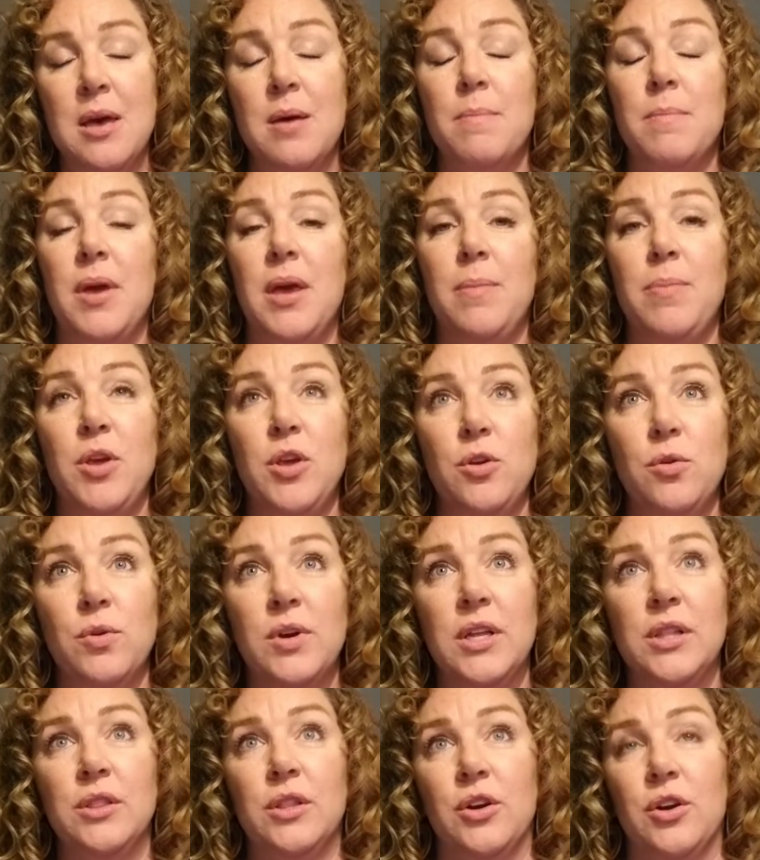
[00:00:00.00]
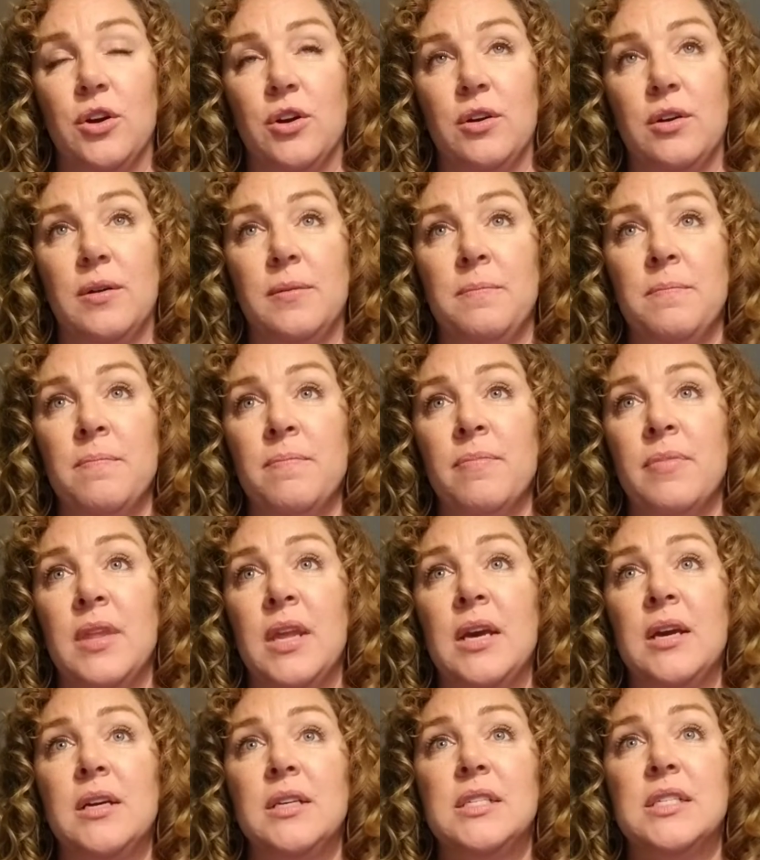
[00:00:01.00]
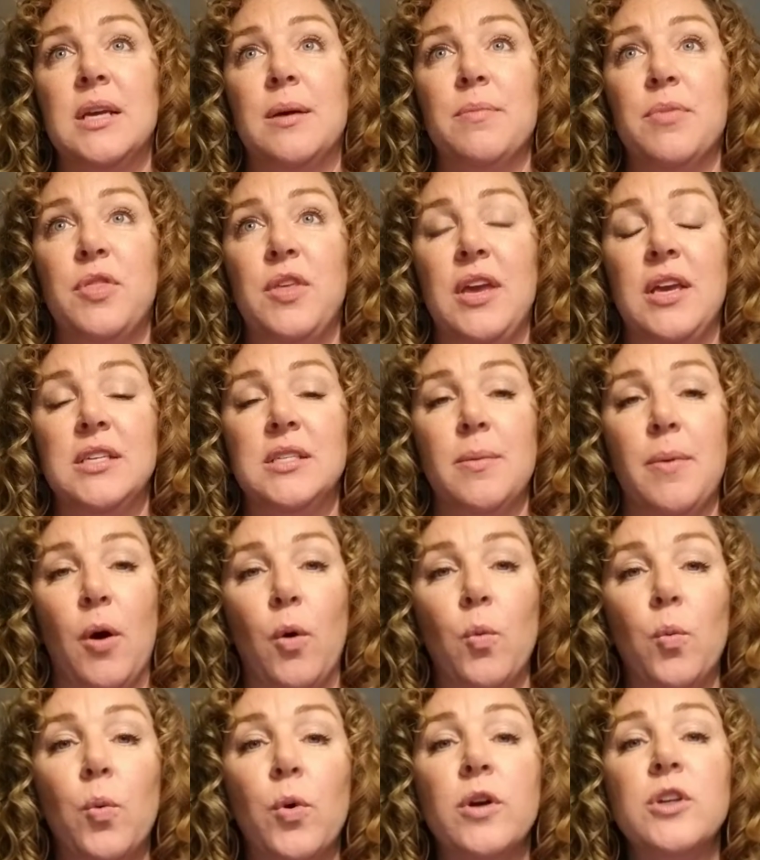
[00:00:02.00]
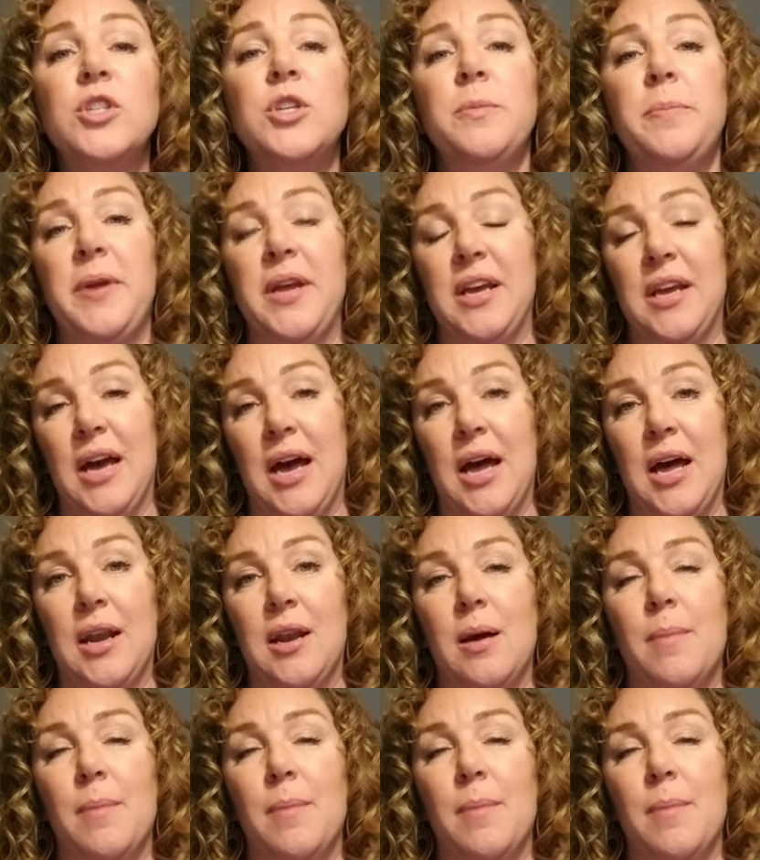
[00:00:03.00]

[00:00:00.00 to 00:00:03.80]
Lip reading: Maybe you can learn some things about worshiping God,